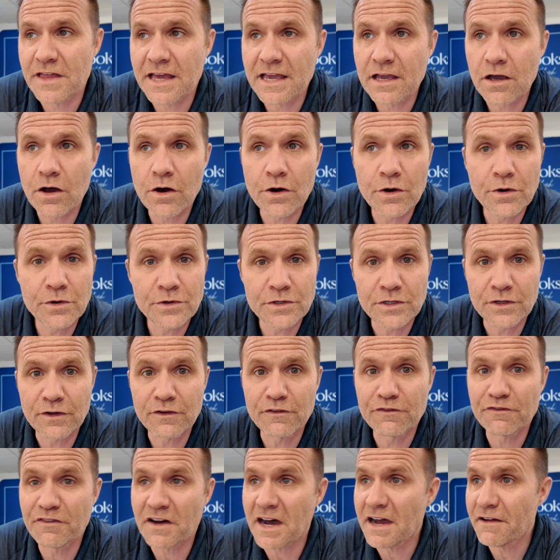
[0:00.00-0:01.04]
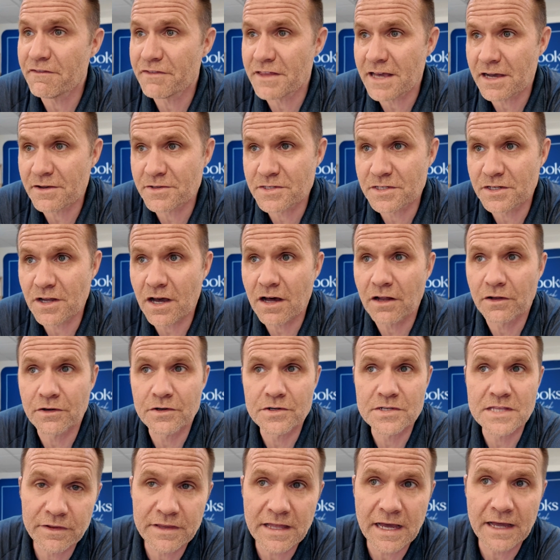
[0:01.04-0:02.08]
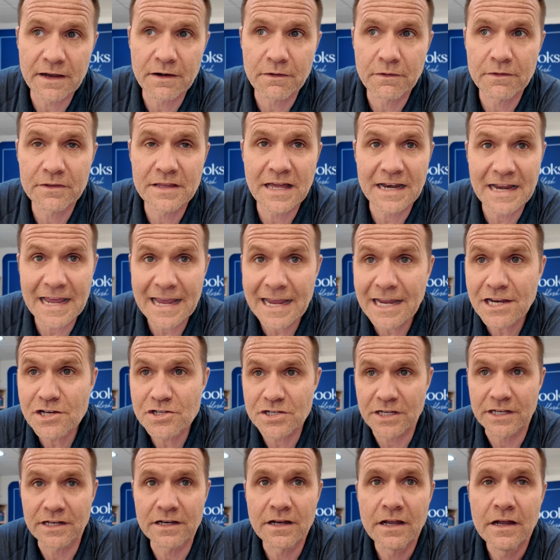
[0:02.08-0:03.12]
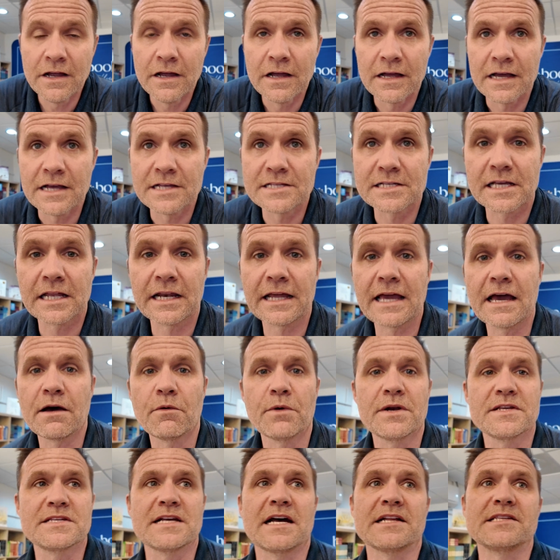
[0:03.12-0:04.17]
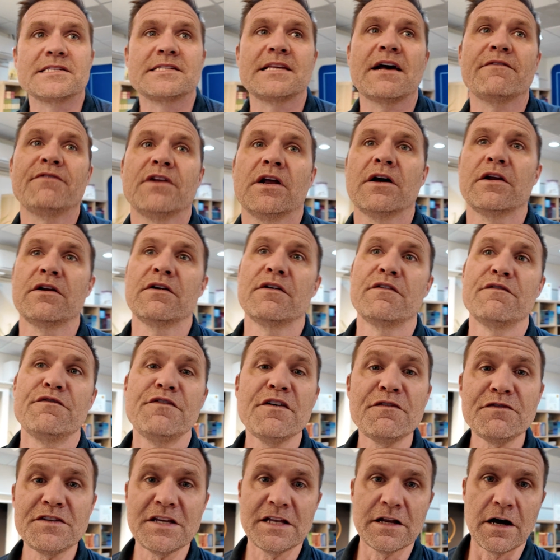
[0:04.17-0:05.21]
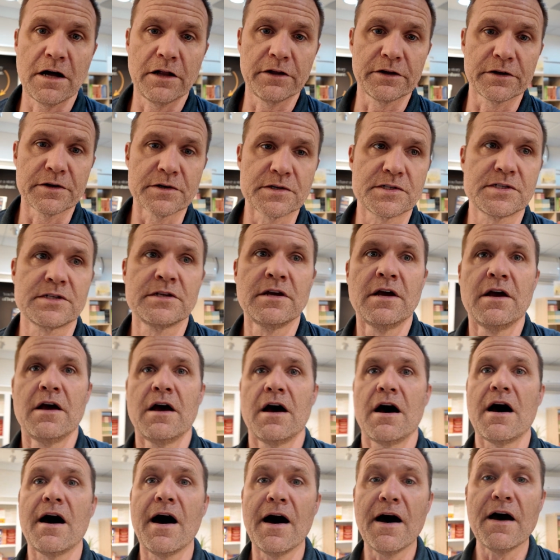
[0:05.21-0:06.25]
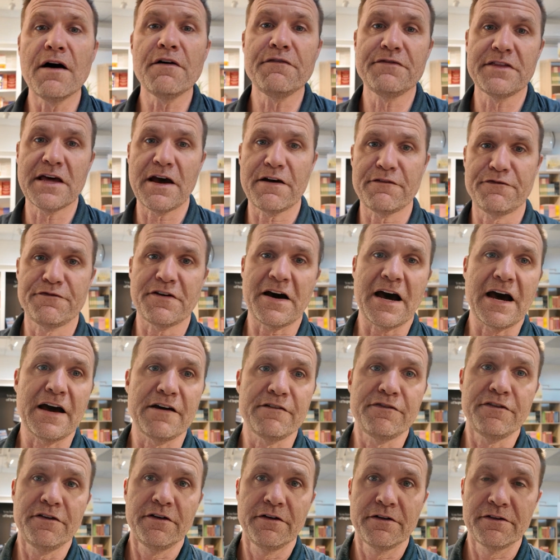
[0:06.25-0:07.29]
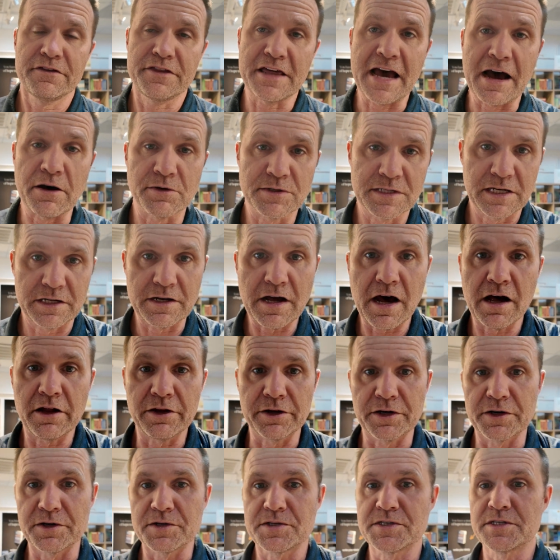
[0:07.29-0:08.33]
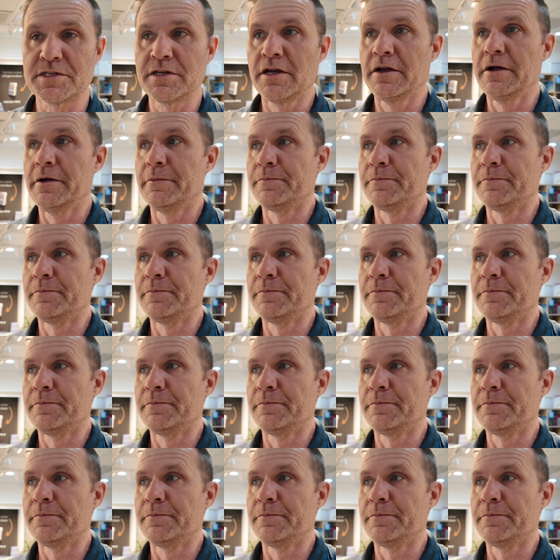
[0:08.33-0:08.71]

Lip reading: they owed you $5,000, that agent is going to get, what is that, $750 of that $5,000